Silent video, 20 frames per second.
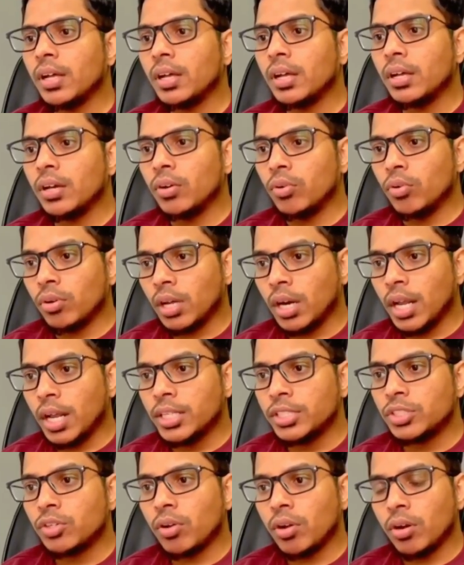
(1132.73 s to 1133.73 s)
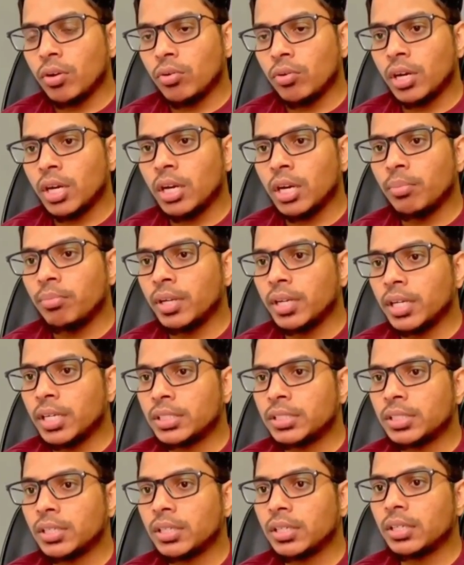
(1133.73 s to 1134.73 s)
localized or local
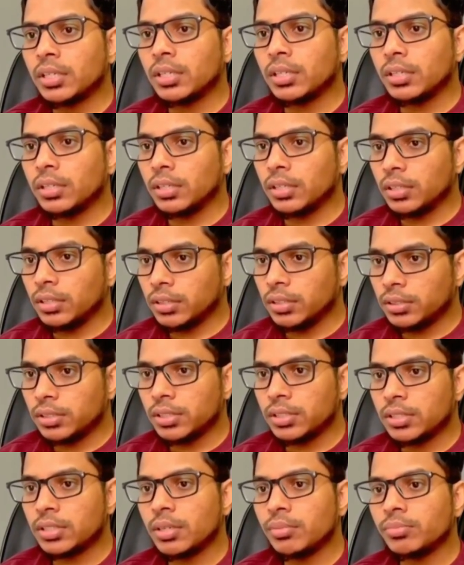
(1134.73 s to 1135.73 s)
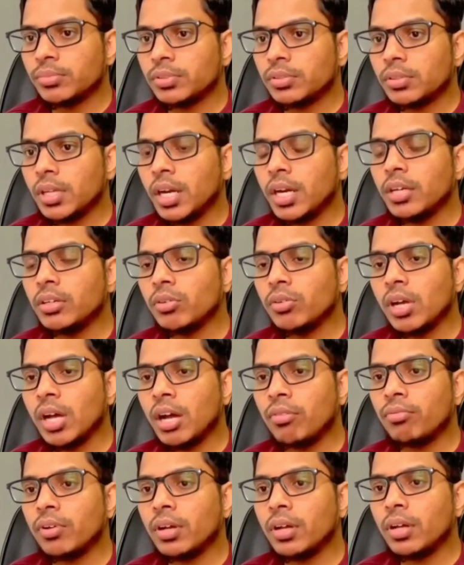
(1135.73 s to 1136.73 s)
application systems, and you
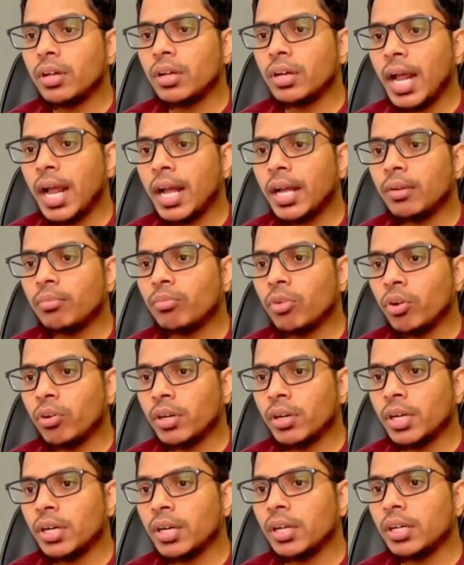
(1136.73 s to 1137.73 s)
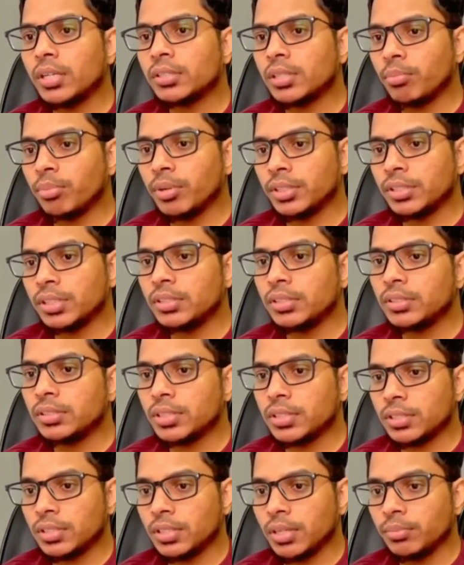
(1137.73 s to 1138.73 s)
have rack mounted suppression
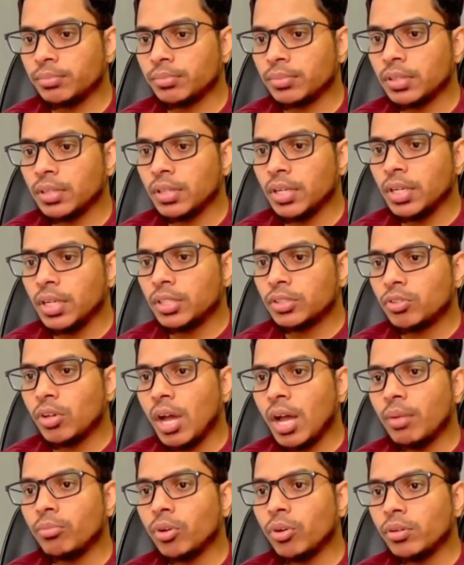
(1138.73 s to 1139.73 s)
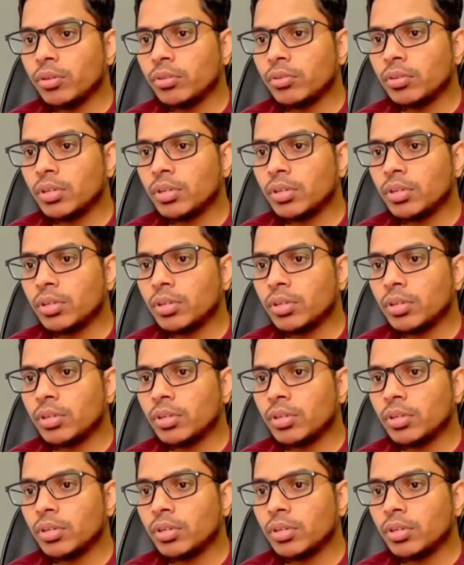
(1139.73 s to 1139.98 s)
systems. So I'm going to